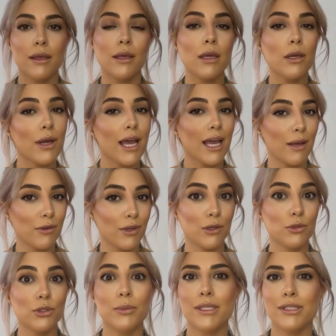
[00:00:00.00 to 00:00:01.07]
Okay, I'm done
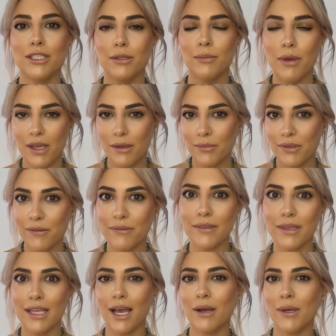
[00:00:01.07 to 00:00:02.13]
with my skin prep.
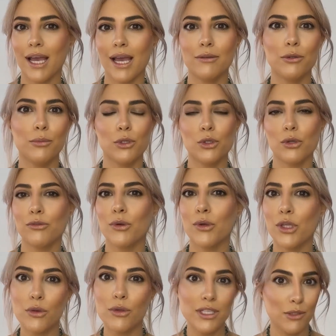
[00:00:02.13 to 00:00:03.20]
Now I have a beautiful
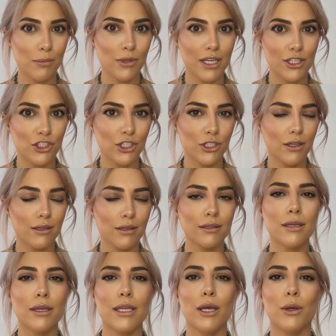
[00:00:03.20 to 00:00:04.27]
glowing complexion.
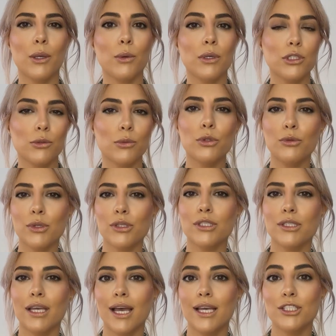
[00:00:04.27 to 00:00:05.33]
Now I want to move on to
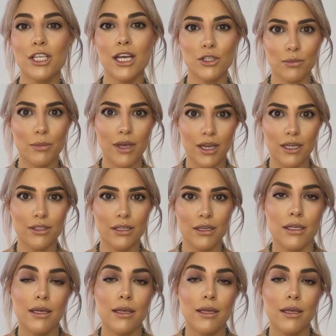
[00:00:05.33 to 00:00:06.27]
the eyeshadow part.